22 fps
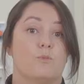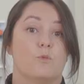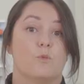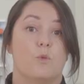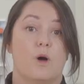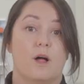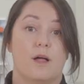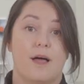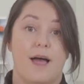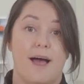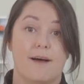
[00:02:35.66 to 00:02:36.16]

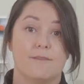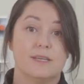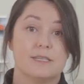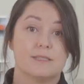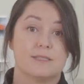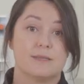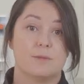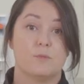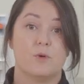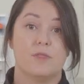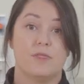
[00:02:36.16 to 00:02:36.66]
While having
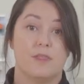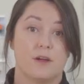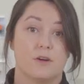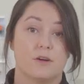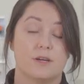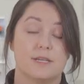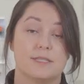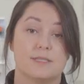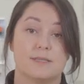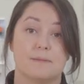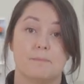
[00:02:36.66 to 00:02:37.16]
someone there
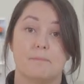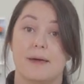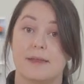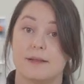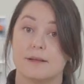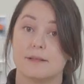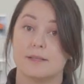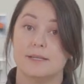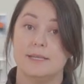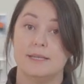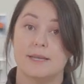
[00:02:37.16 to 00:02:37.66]
isn't
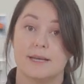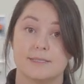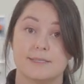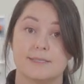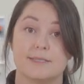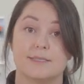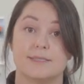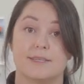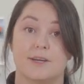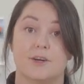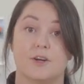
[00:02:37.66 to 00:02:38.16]
medically
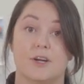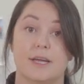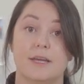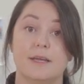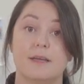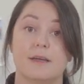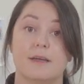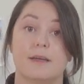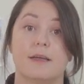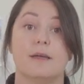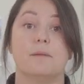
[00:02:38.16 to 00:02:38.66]

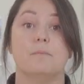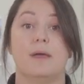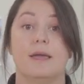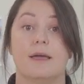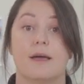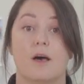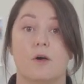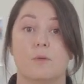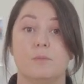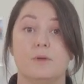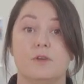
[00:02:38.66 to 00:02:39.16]
necessary, it may
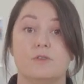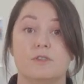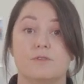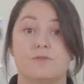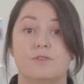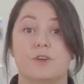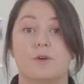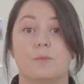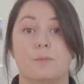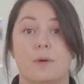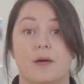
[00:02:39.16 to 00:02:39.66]
help you to
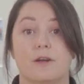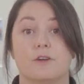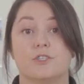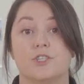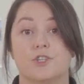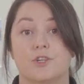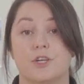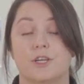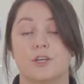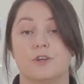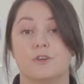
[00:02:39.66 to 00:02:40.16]
feel better
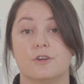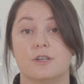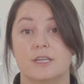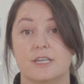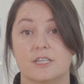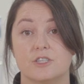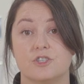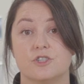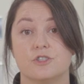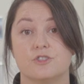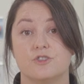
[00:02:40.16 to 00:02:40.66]
during your
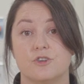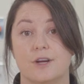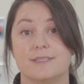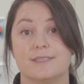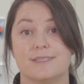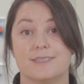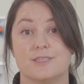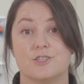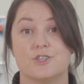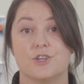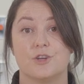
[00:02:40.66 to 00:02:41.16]
initial
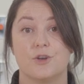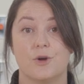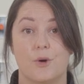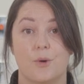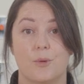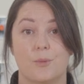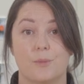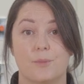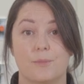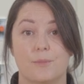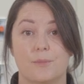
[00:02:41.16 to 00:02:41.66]
transition
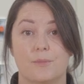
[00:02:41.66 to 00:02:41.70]
home.